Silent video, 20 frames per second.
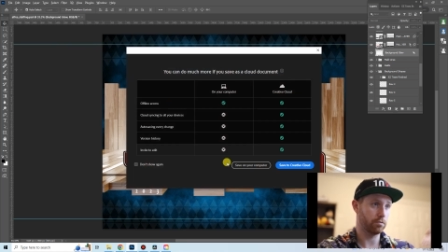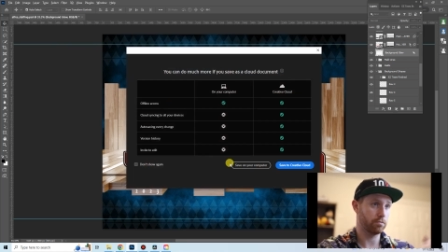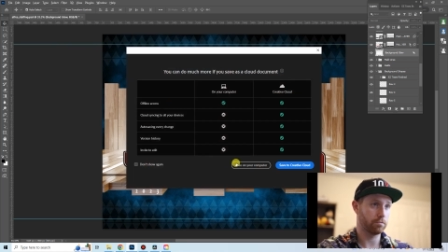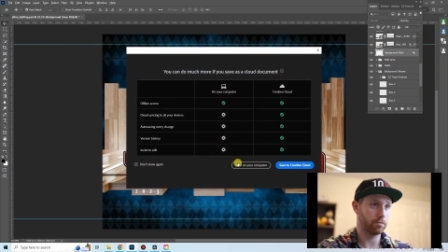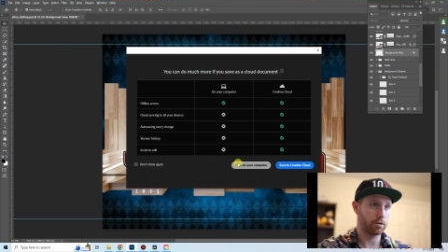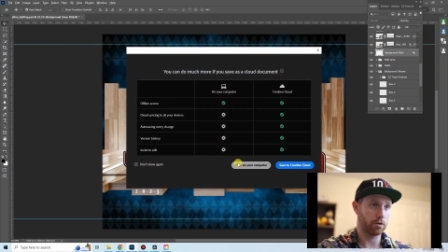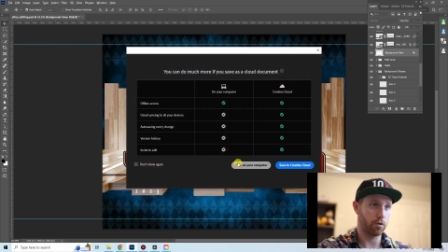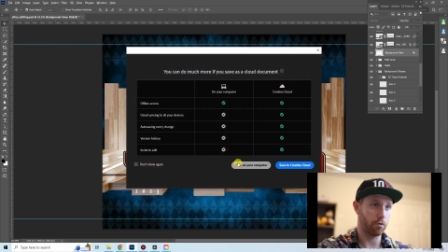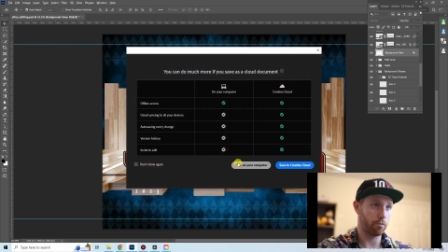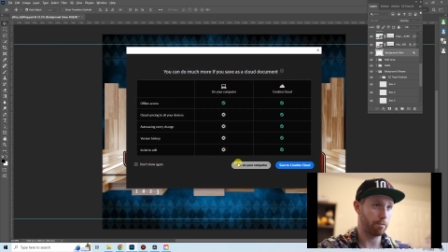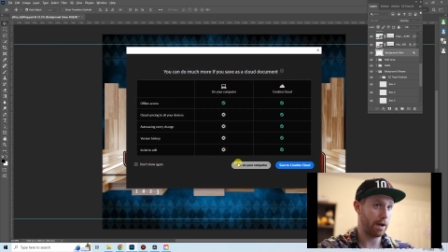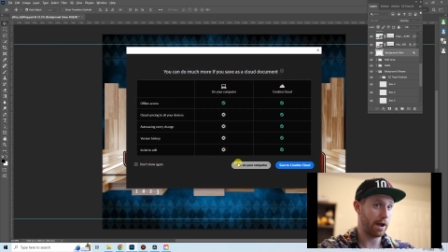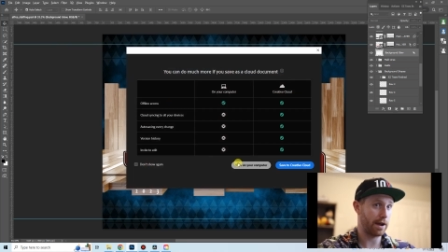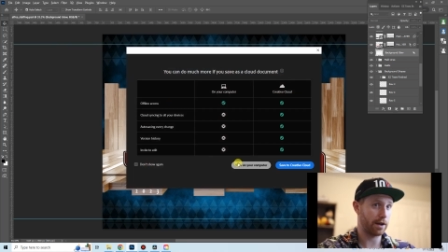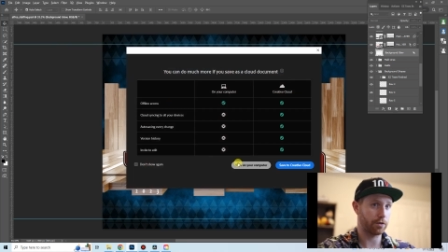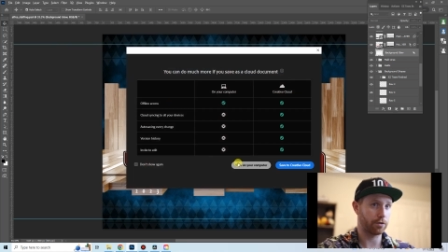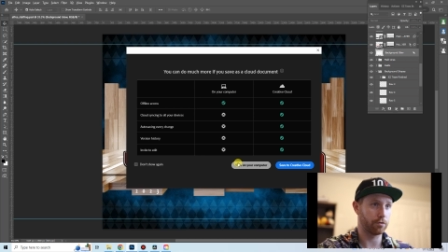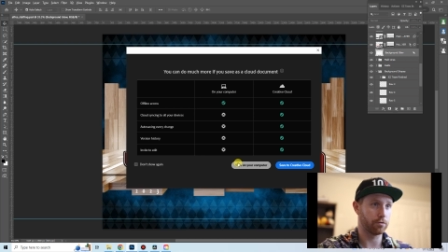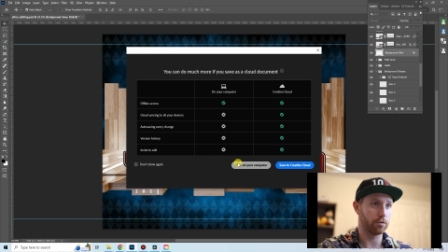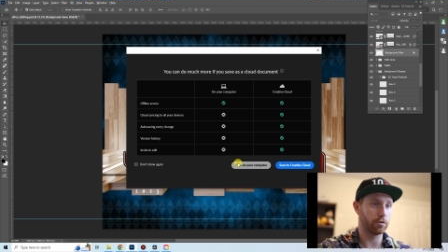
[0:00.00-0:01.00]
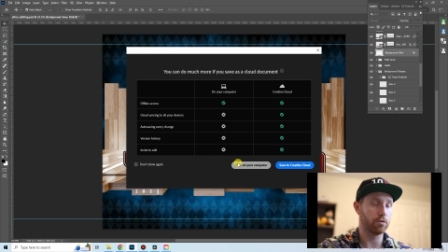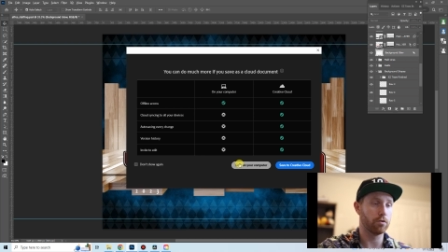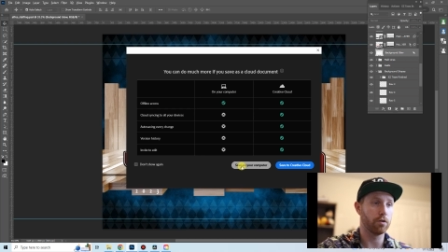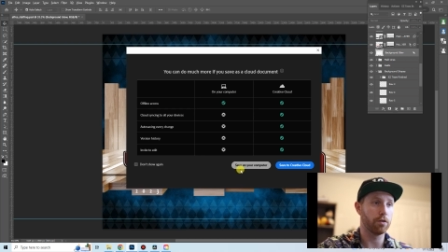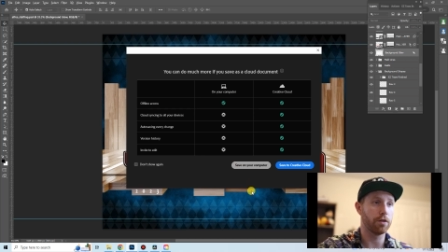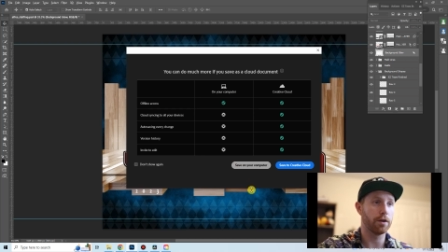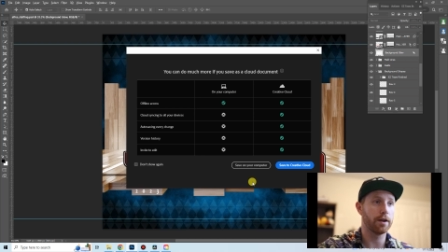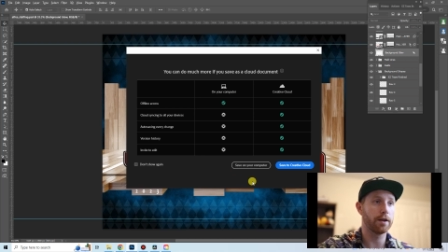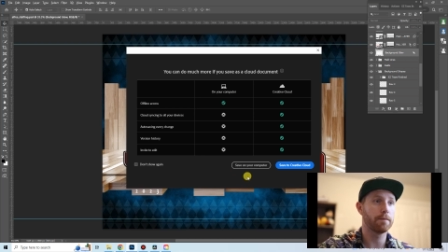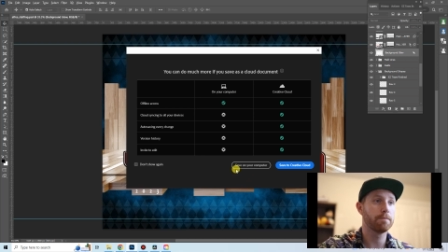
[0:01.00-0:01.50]
go back through the whole
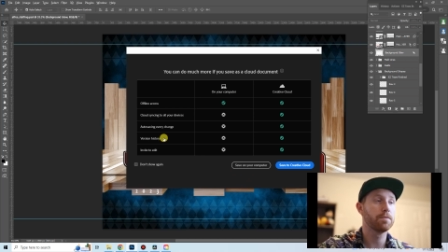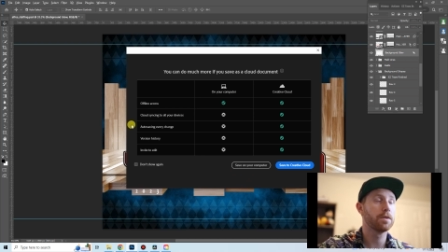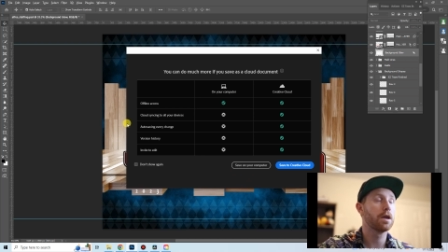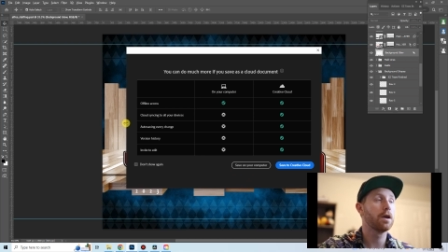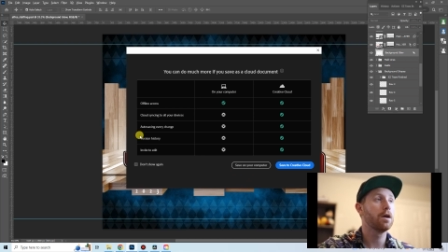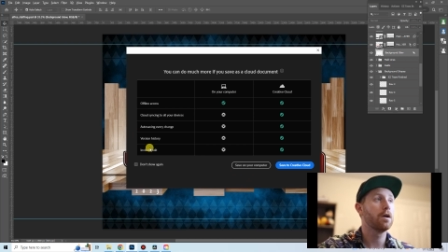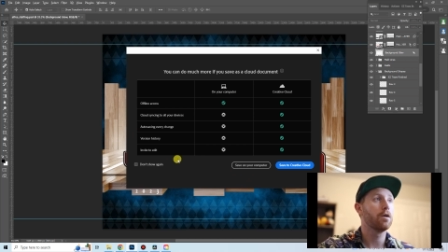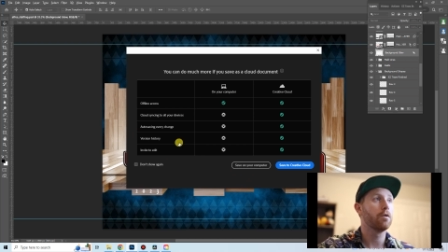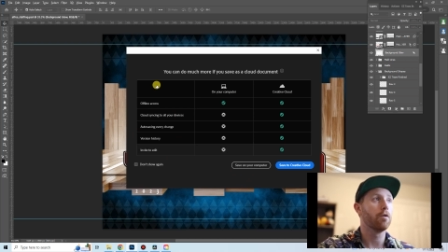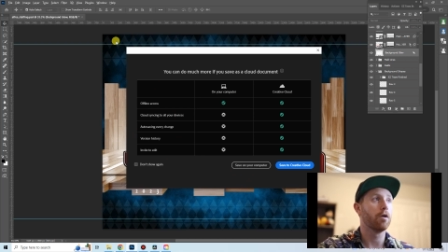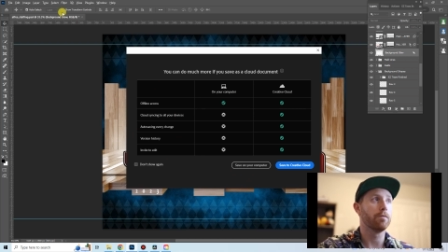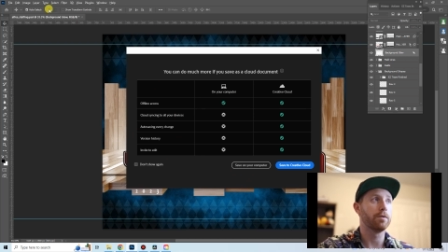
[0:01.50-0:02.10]
thing? Well,